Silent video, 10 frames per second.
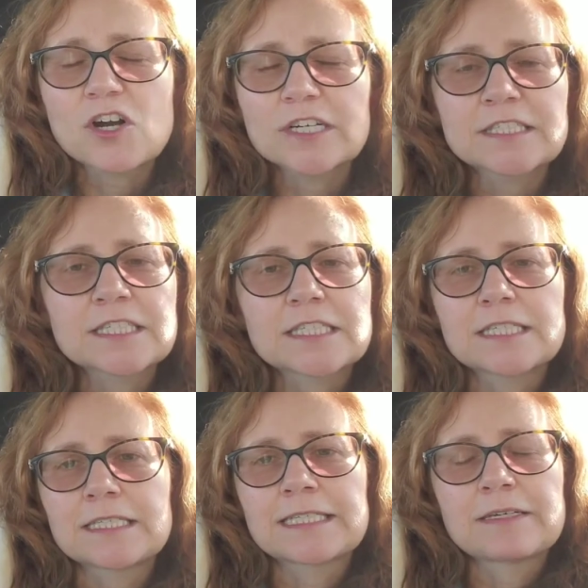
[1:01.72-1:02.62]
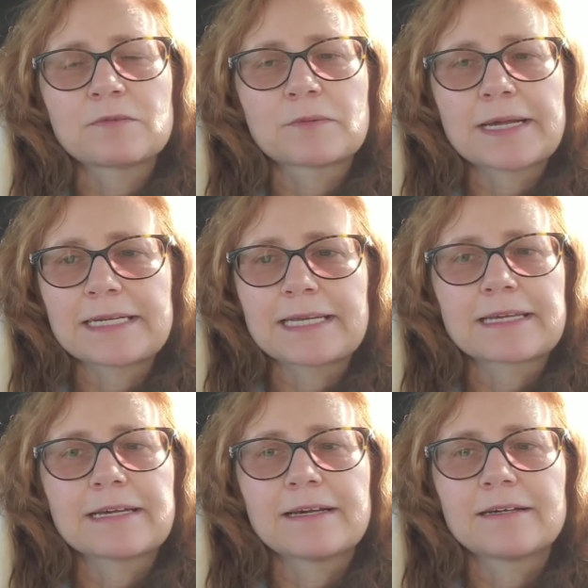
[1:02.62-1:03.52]
constantly
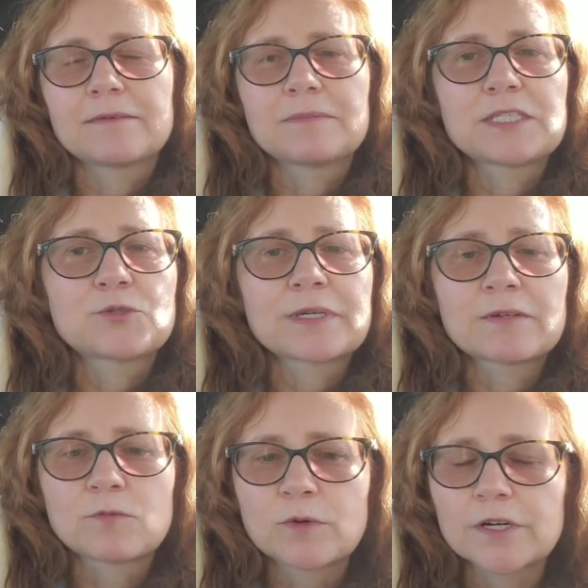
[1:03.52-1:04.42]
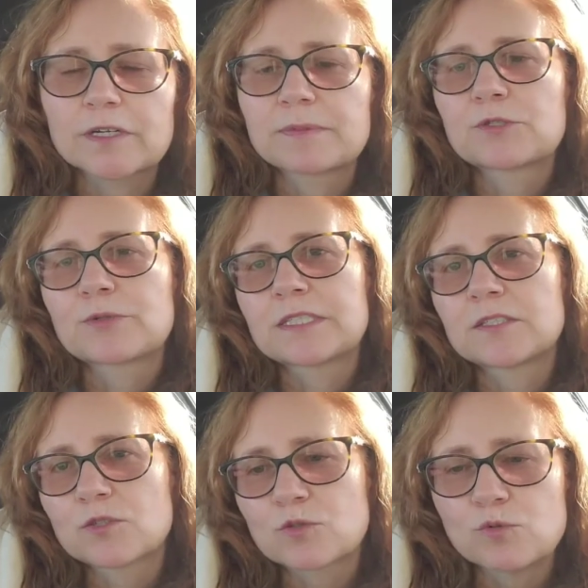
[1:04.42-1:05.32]
running um, between work,
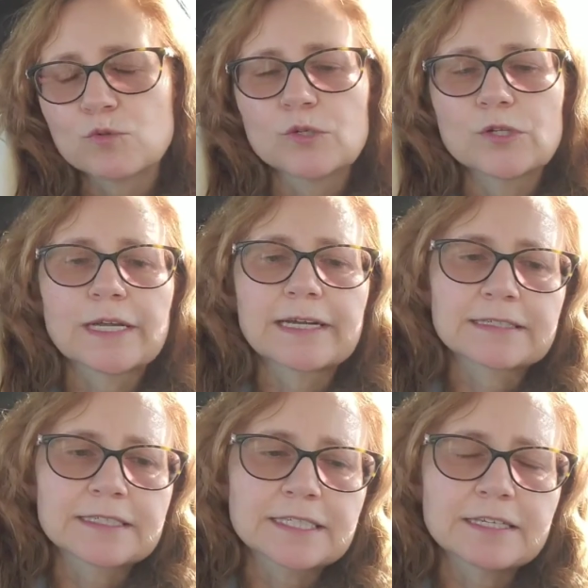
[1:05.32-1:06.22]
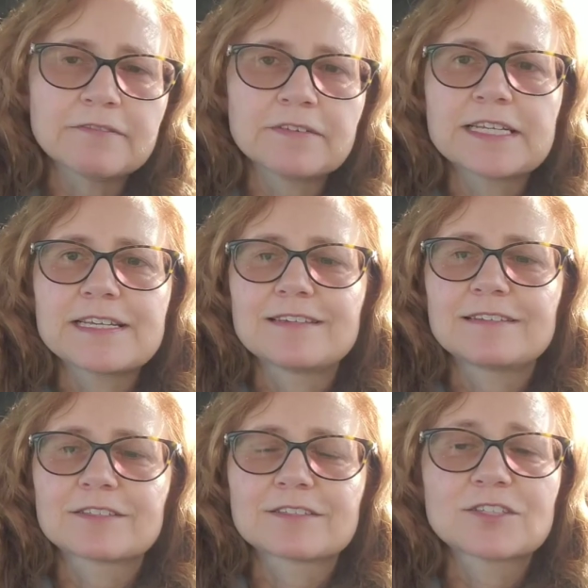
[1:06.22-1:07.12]
between school
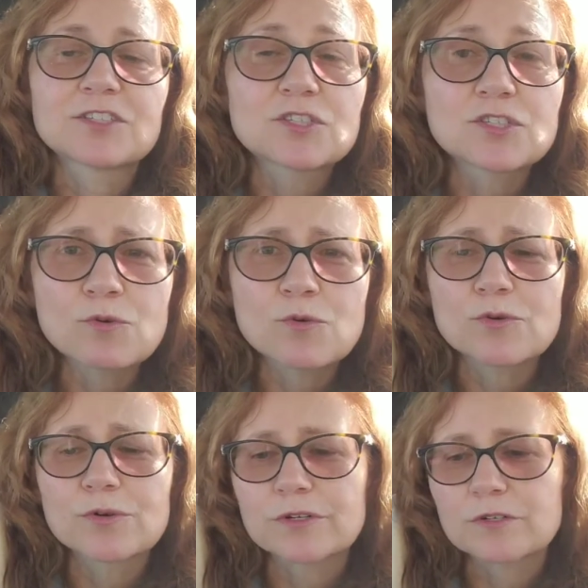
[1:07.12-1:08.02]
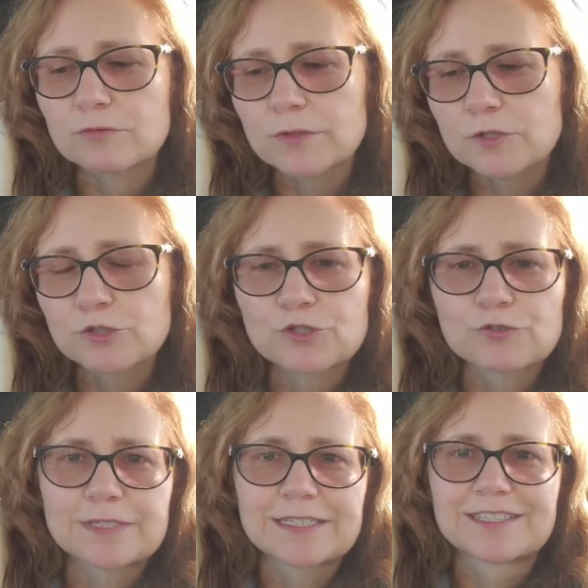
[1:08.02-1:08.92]
activities, the store,
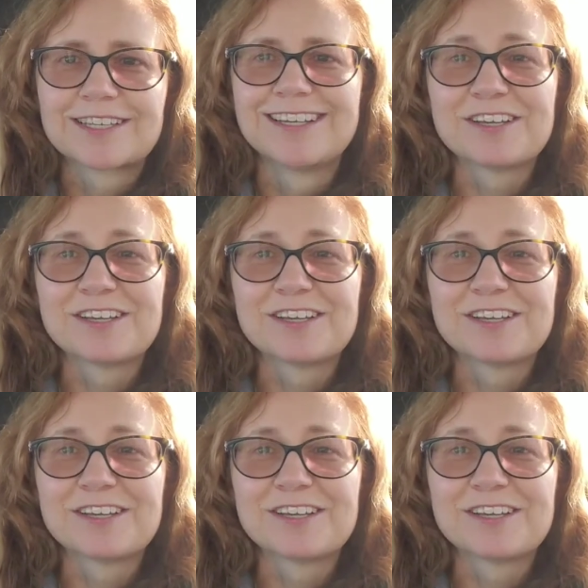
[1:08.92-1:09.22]
groceries.